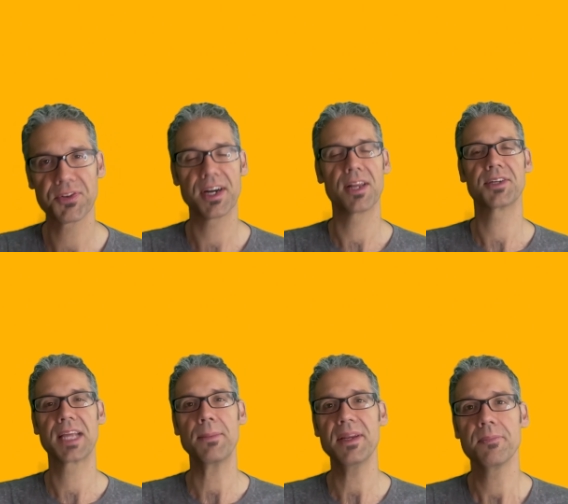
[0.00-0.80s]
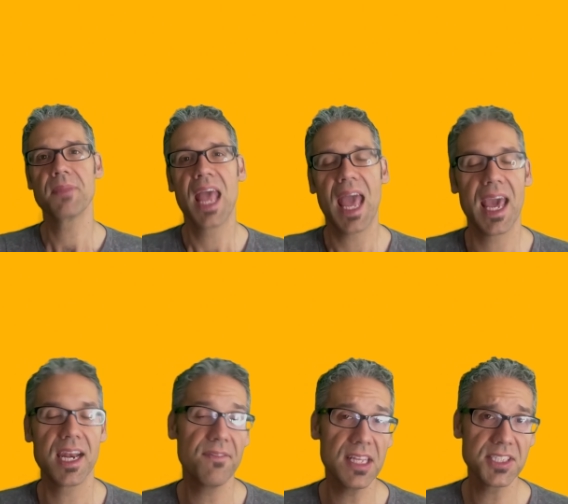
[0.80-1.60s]
Fun Entertainment,
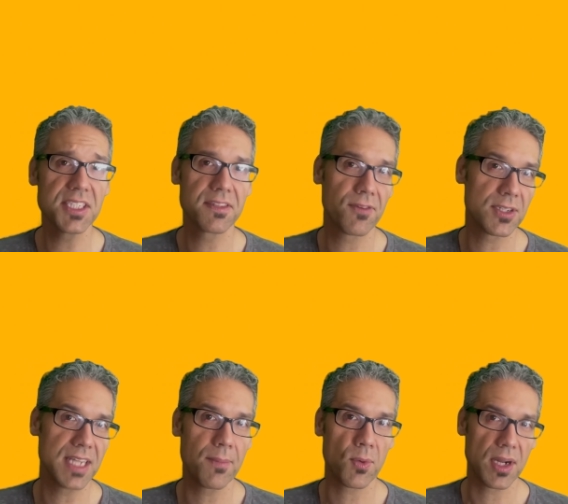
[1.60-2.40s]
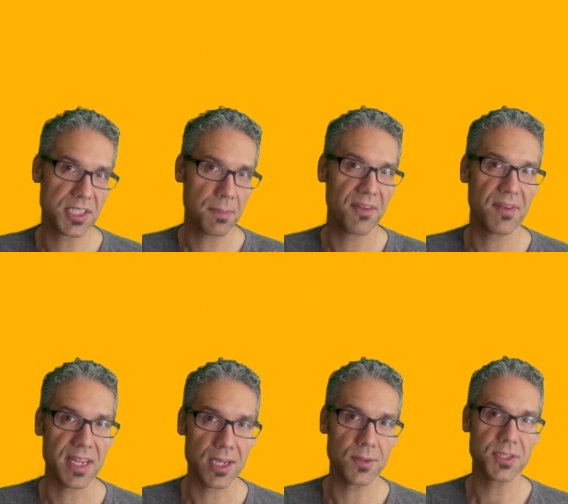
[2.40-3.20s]
and if this is the first time you're watching my
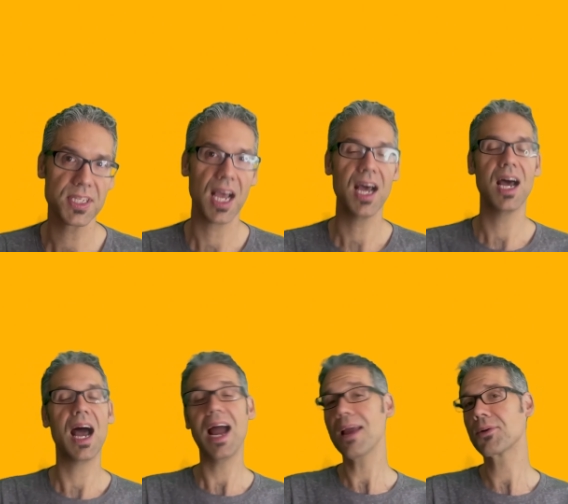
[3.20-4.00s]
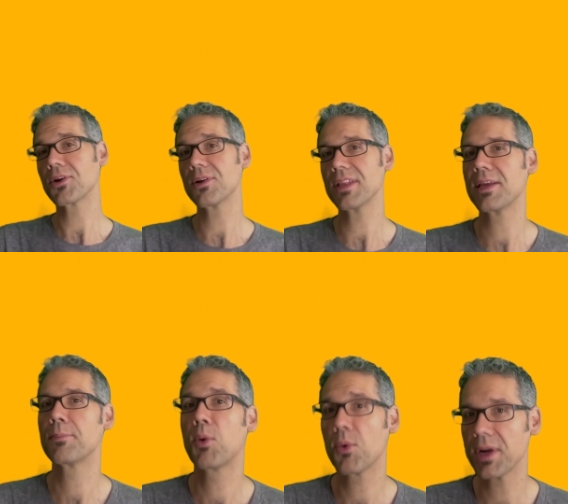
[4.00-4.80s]
videos, I am currently
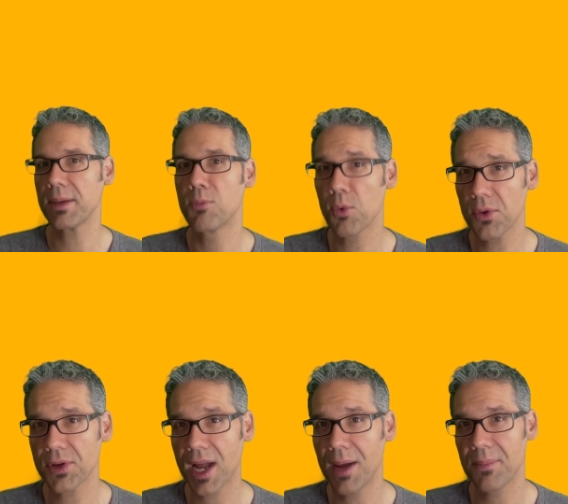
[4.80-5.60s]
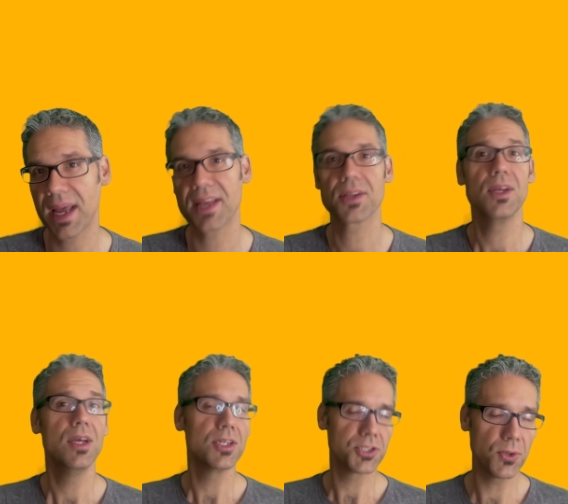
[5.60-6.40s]
porting Mortal Kombat
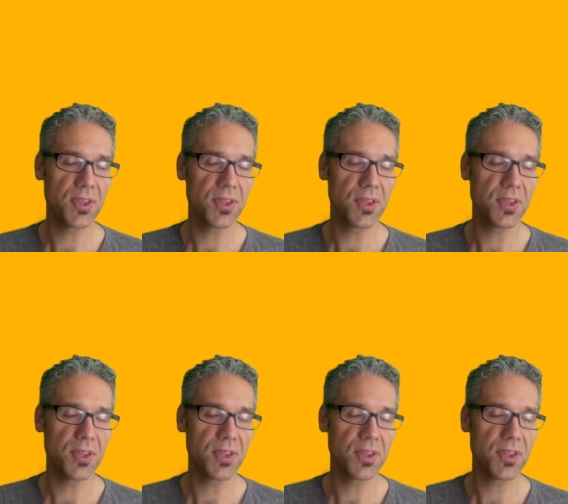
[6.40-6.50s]
to